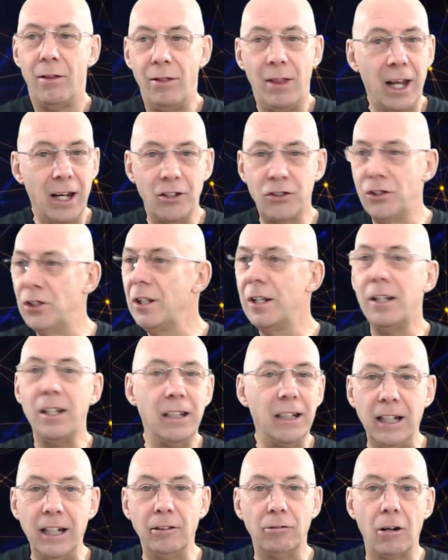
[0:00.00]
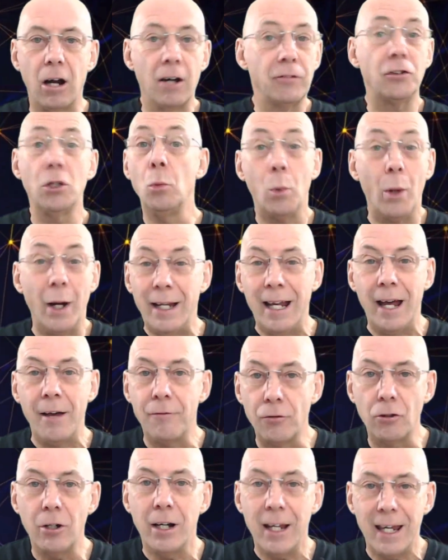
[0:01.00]
next year, the year after,
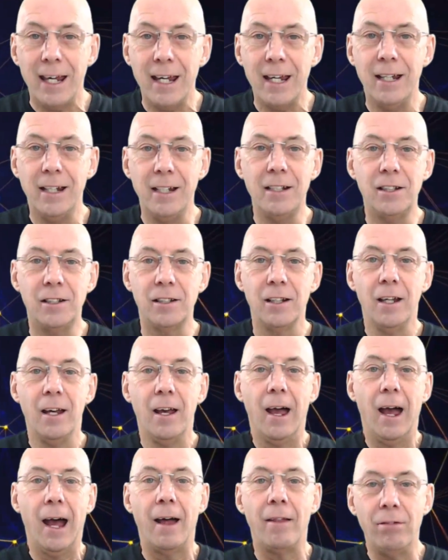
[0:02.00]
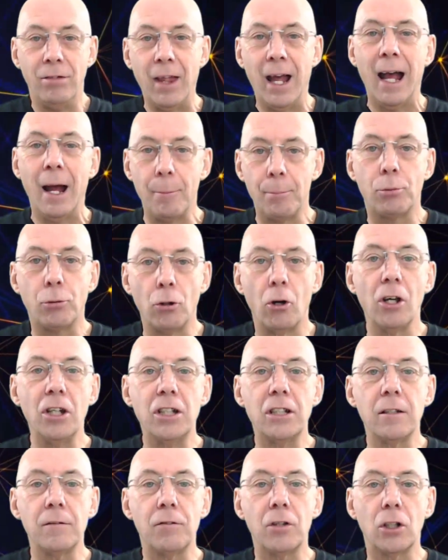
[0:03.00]
whenever it is, and that
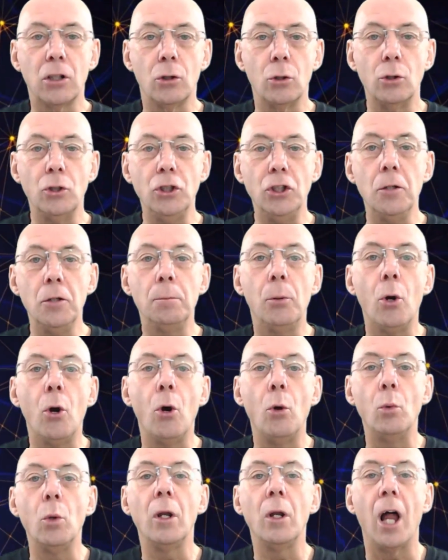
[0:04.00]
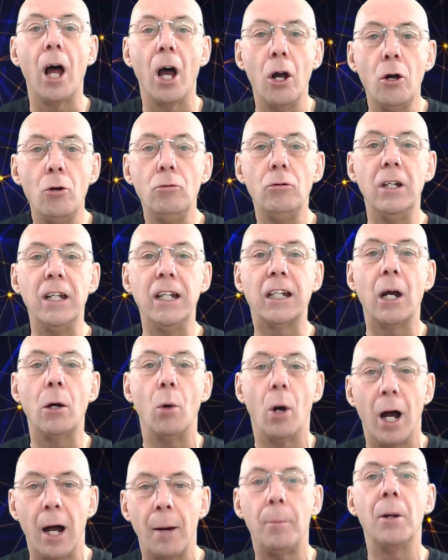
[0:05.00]
price of the coin you bought will only
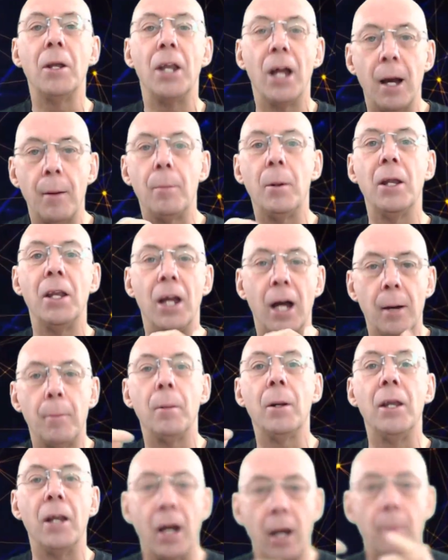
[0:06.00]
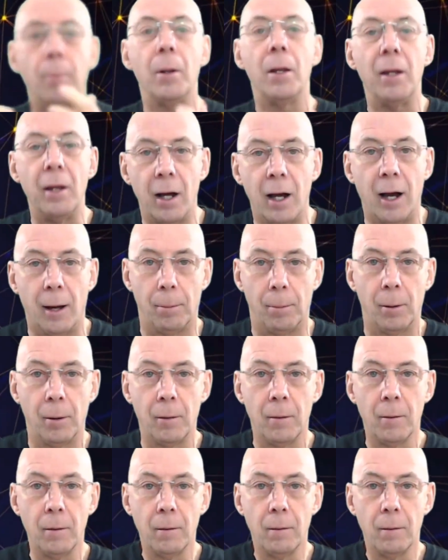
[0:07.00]
go up and up and up and up and up.